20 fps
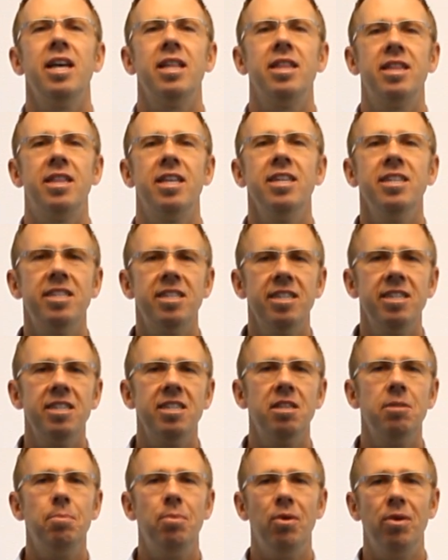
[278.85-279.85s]
This is
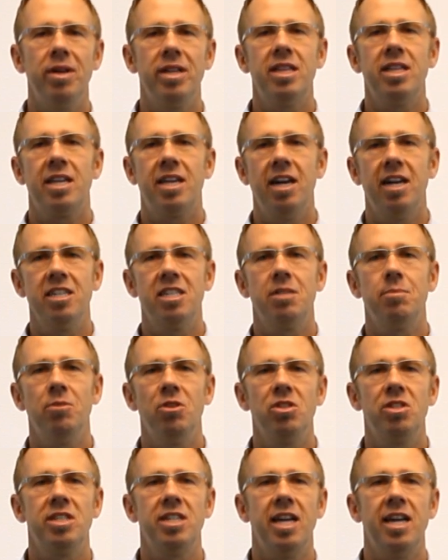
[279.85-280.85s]
the point the
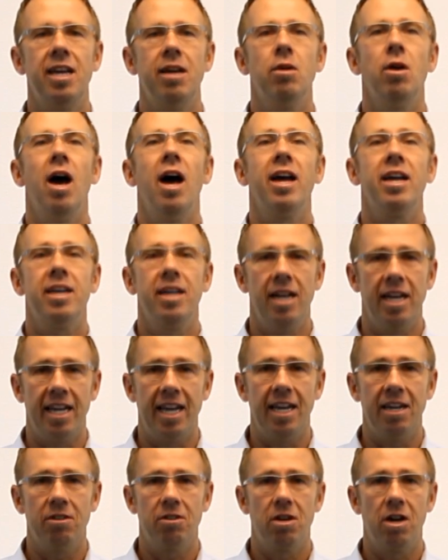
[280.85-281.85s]
customers say, can I
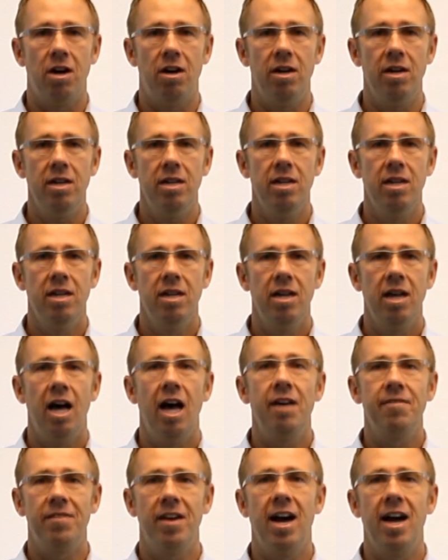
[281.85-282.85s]
get your card?
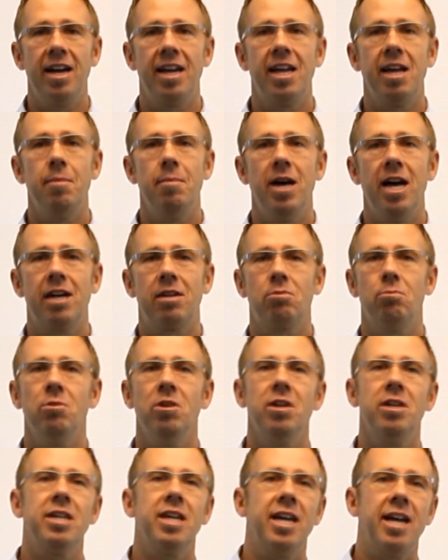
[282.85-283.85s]
I've got to get back to
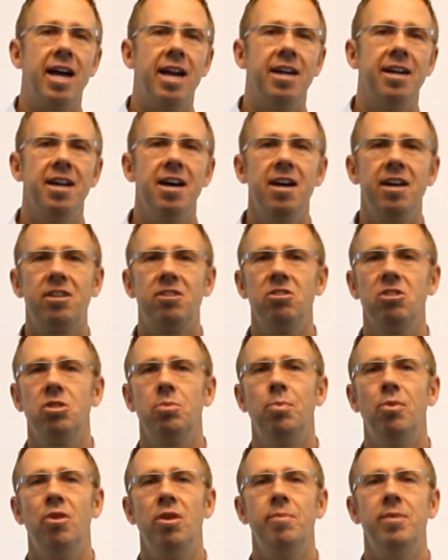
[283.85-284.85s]
work. I got a doctor's
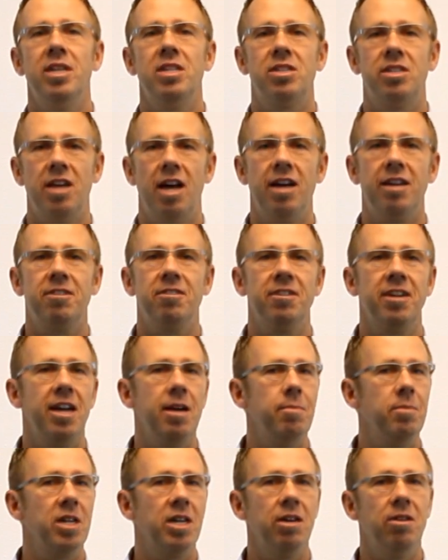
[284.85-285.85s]
appointment, soccer
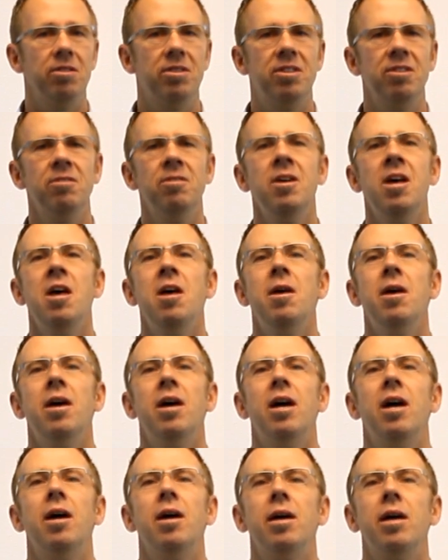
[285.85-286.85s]
game to go to.
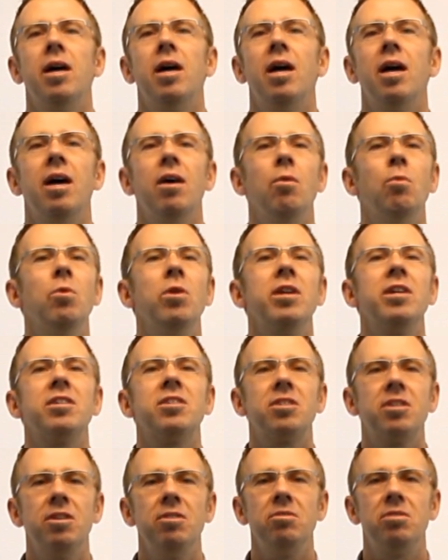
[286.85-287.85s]
What
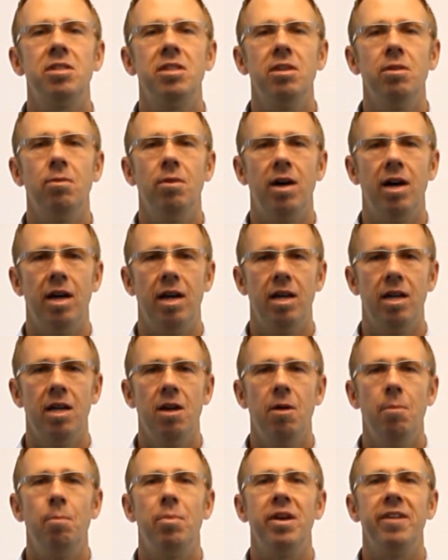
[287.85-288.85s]
excuse do you want?
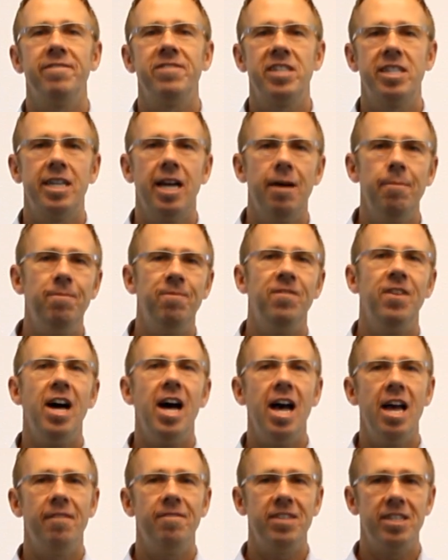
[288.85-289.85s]
But if step
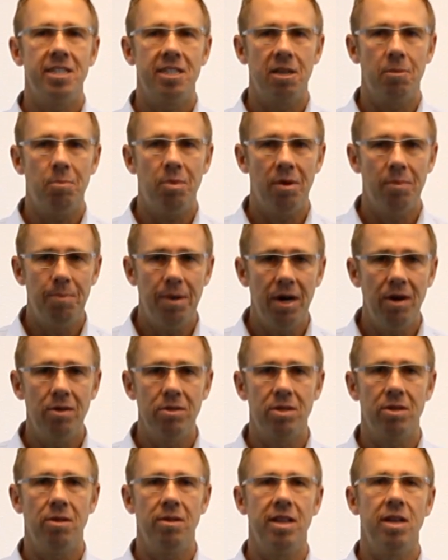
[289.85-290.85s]
5 is the
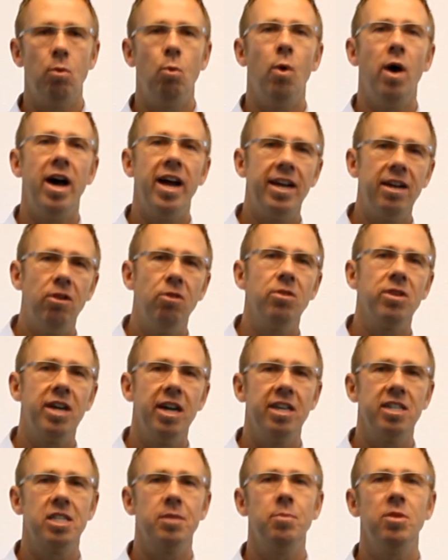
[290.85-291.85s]
proposal, then why don't
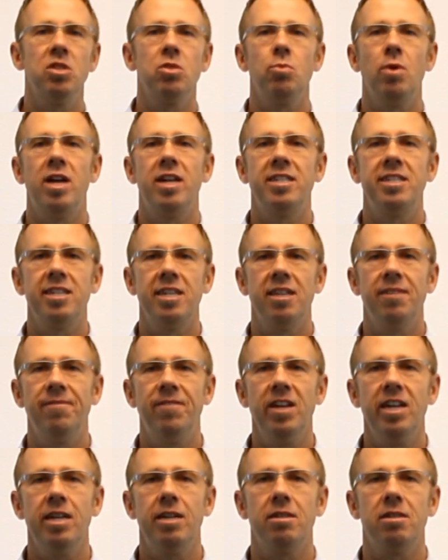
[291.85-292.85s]
customers want to see the
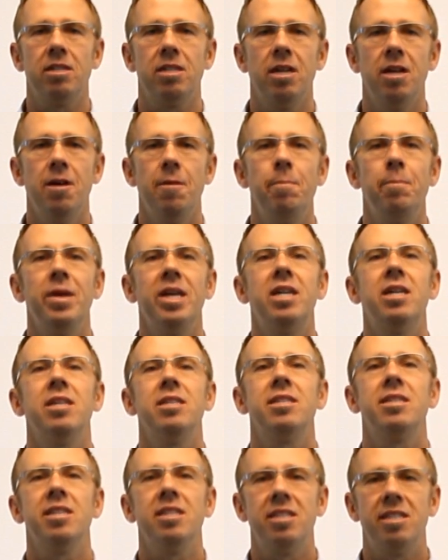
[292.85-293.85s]
figures?
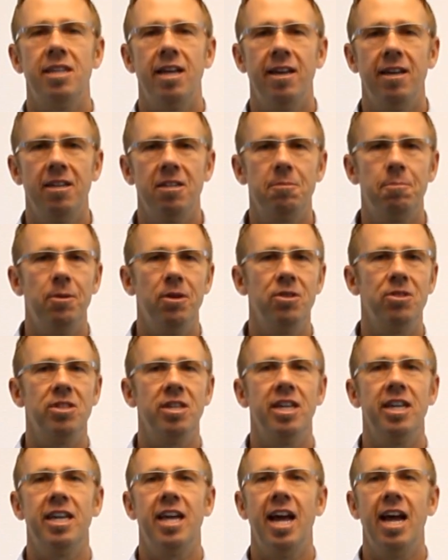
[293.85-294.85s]
Because the
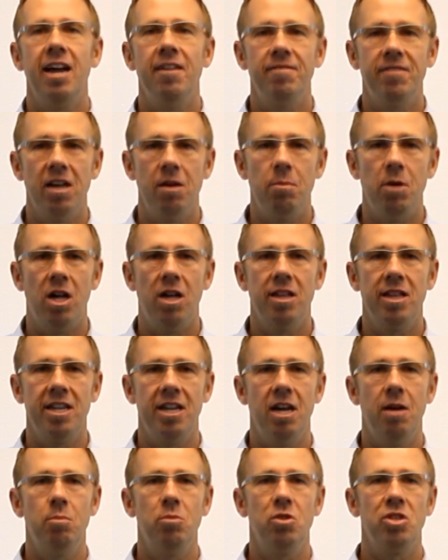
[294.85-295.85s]
salesperson gave them all the
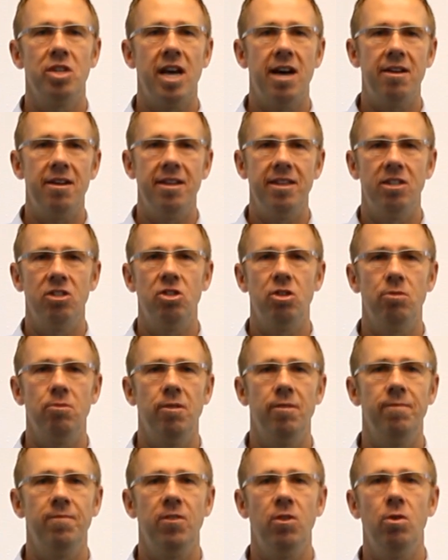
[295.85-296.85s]
numbers out on the
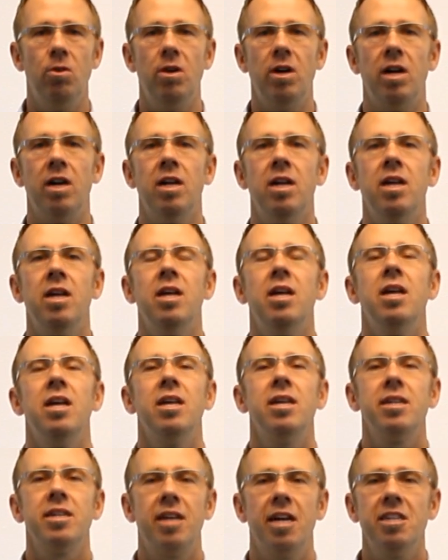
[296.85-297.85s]
showroom floor.
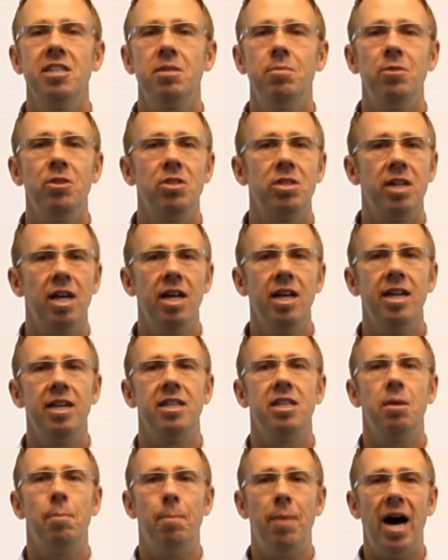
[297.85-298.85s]
Customer's done.
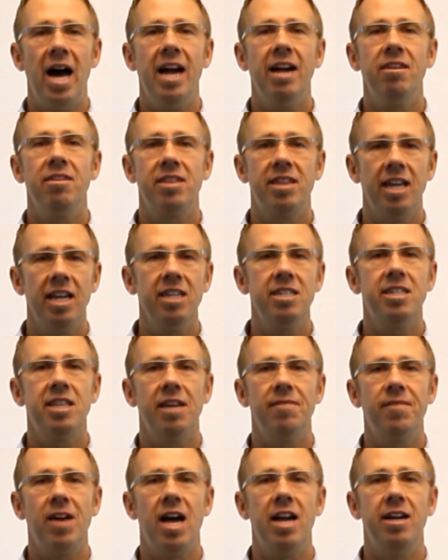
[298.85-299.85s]
The buyer thinks
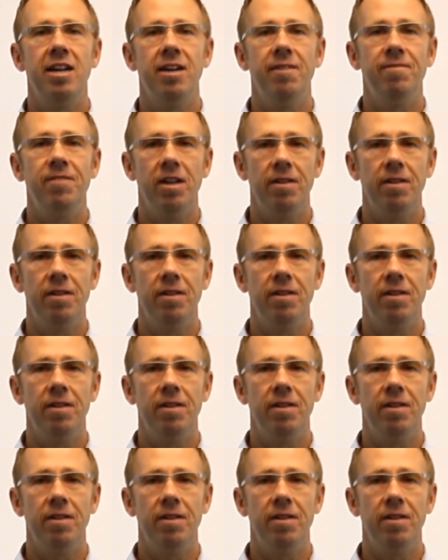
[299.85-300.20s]
they've got enough